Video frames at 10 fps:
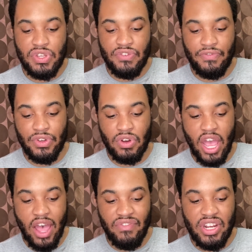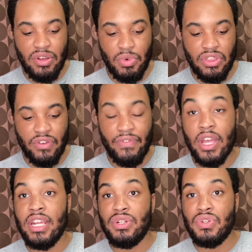you feel confident with your
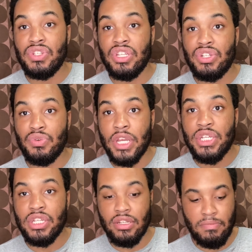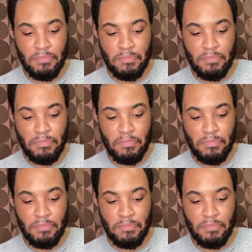financial situation.